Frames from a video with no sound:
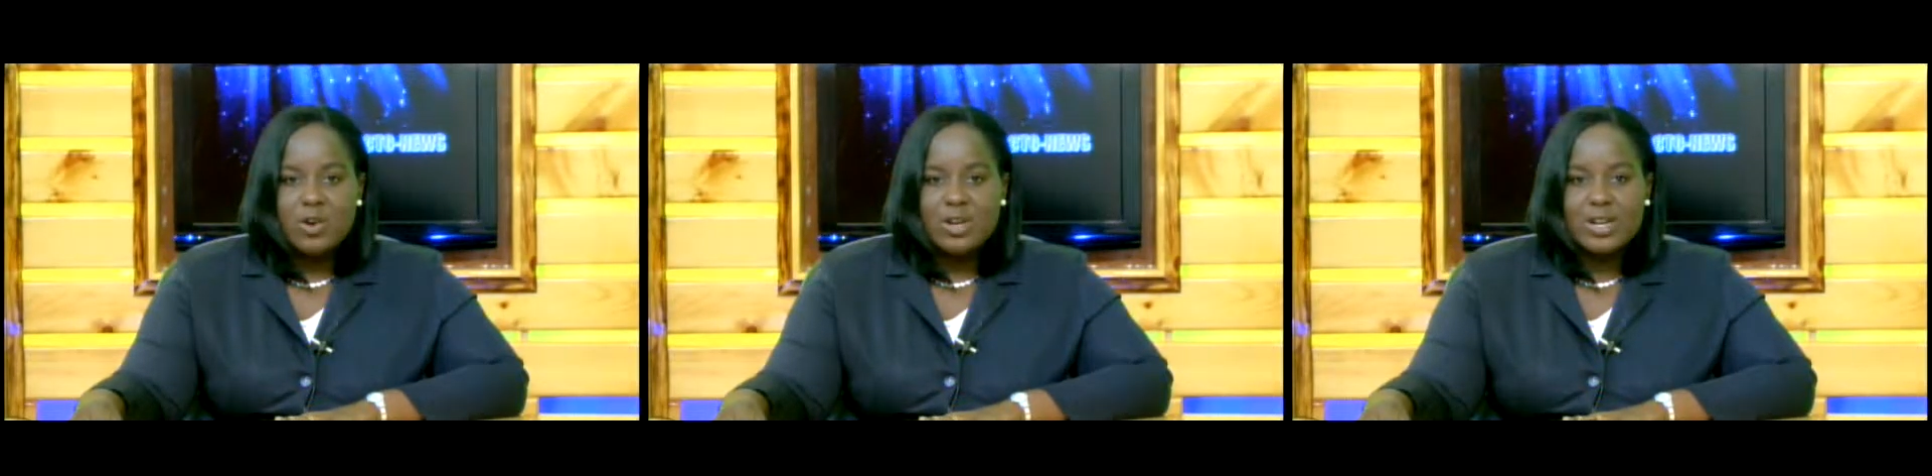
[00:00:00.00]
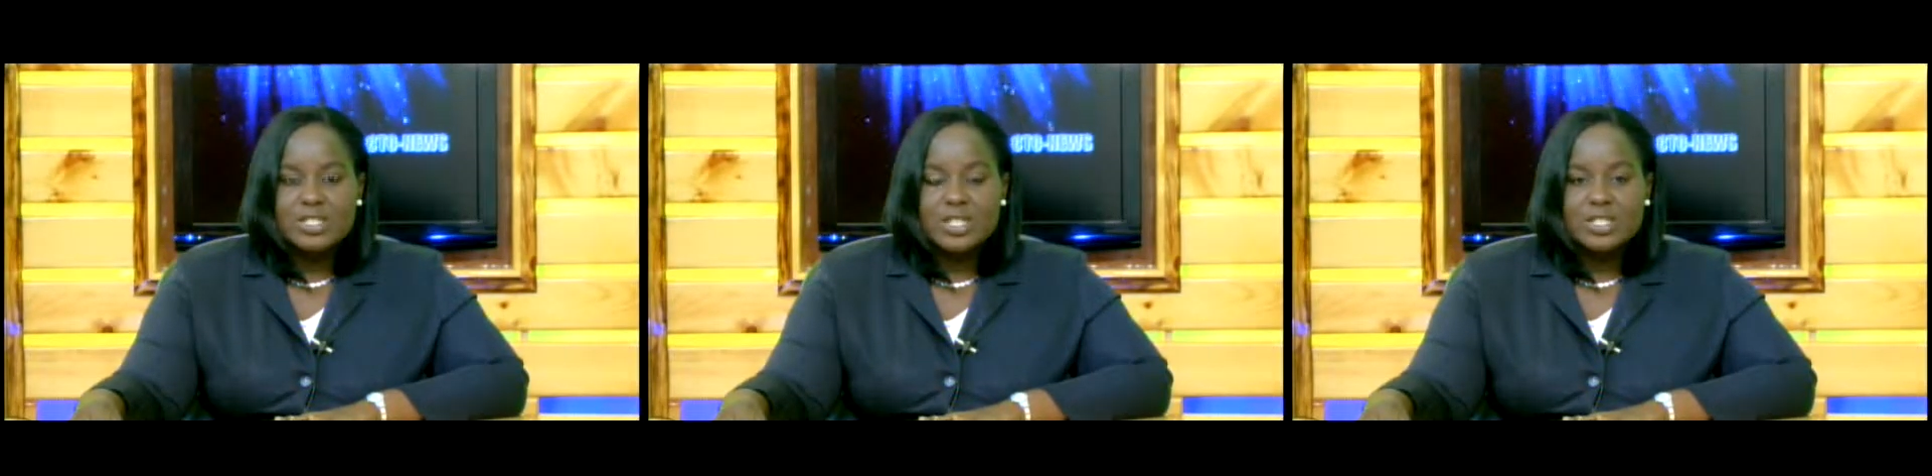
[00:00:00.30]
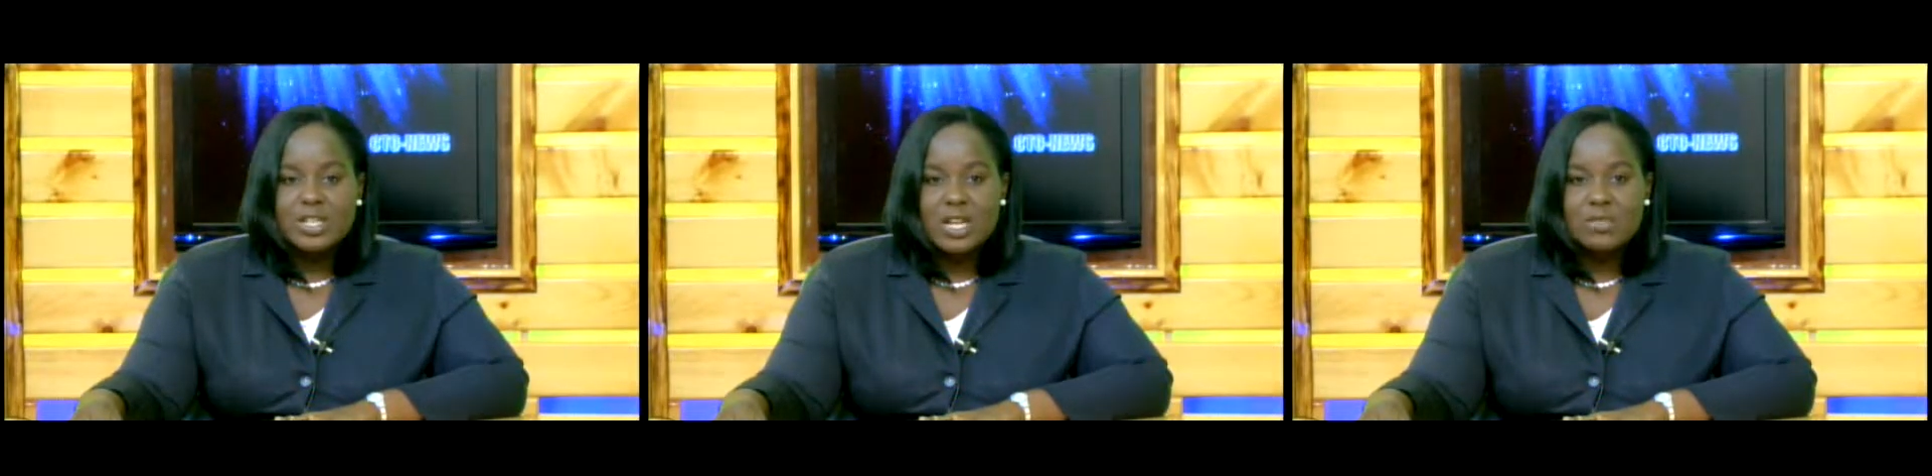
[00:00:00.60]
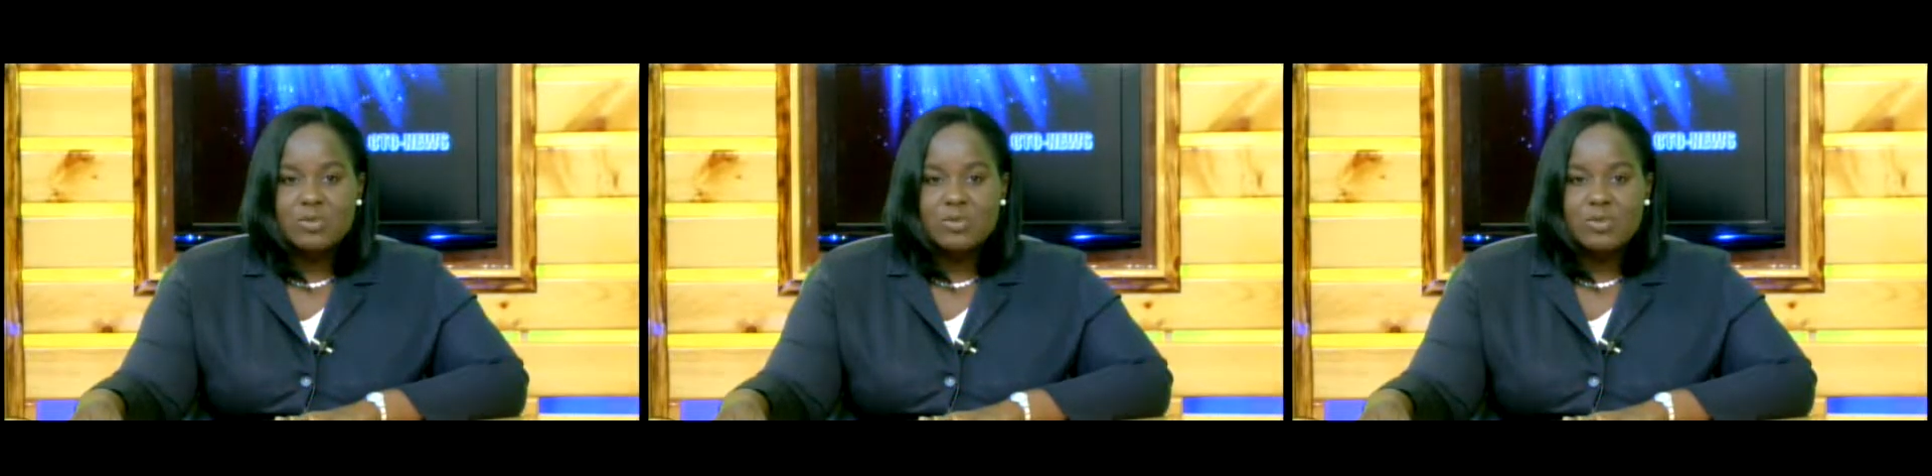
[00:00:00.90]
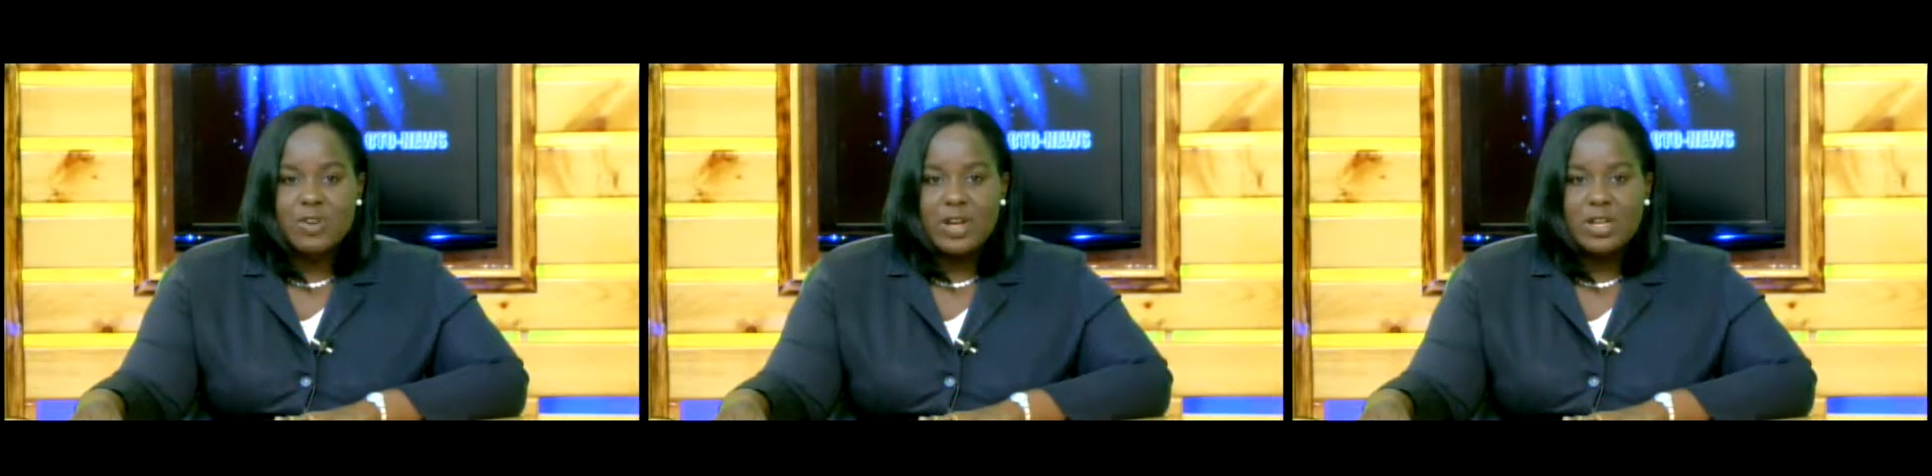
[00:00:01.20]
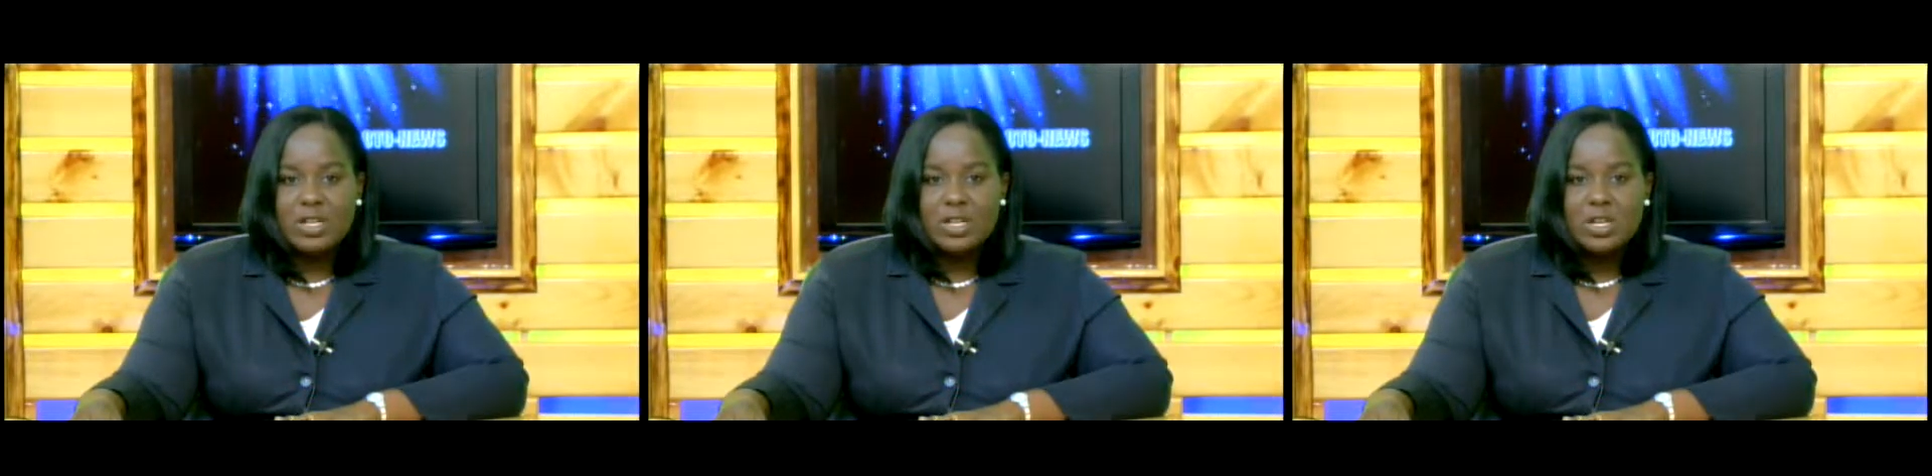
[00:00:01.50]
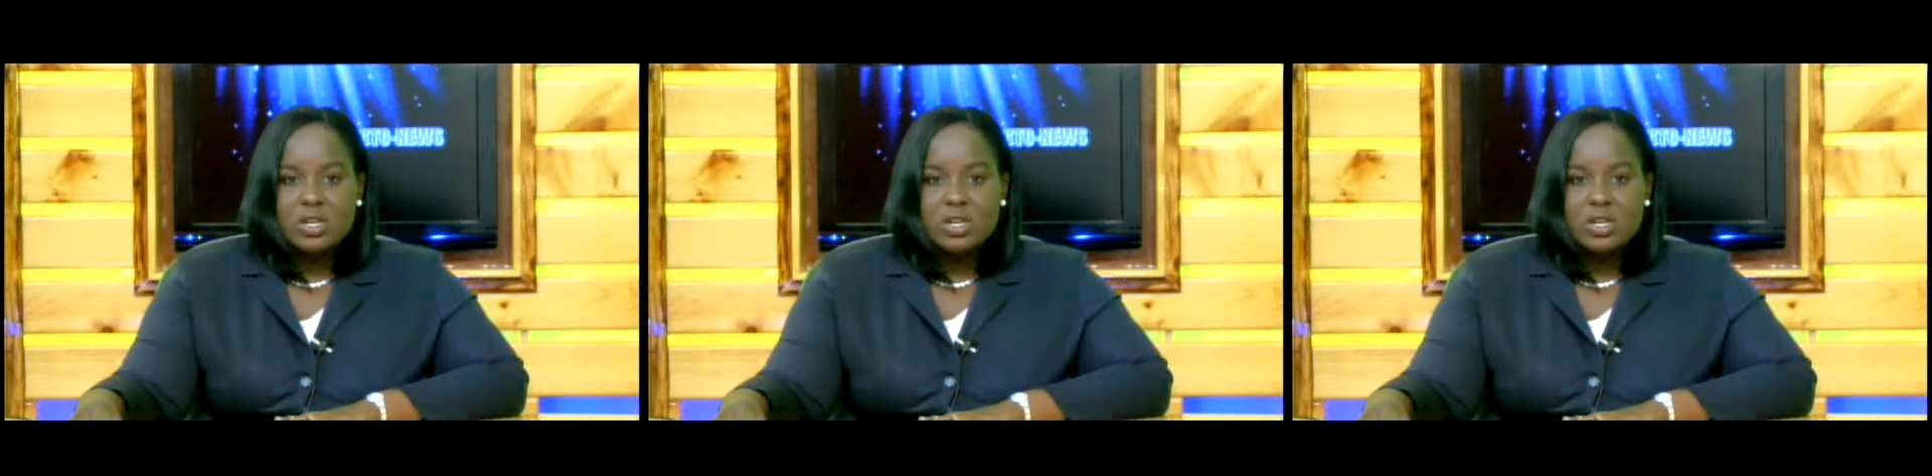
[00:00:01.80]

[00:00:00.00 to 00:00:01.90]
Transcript: organization has been providing